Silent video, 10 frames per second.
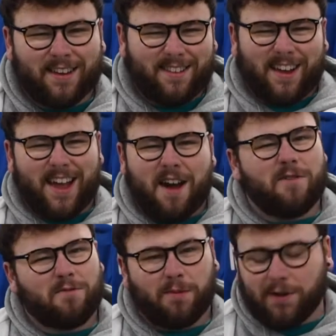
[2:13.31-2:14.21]
Does that
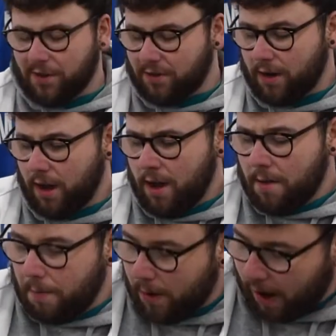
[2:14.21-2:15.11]
count? Probably
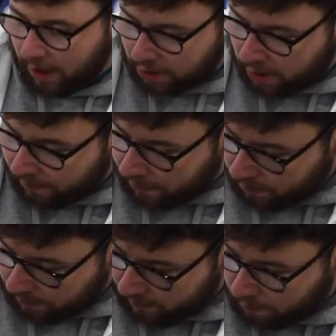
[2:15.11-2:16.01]
doesn't. But I just love
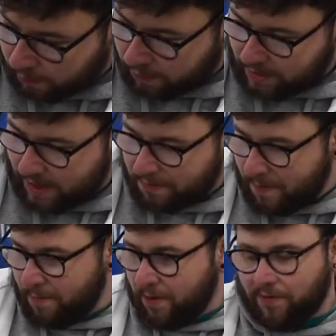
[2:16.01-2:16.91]
this one because it has
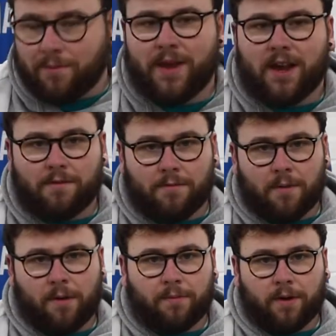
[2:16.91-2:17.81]
memory for me. I
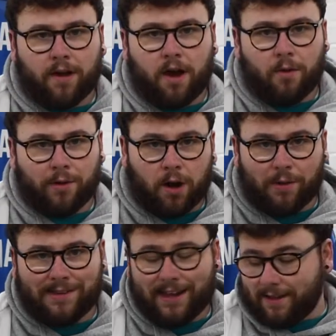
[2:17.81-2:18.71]
remember when I went to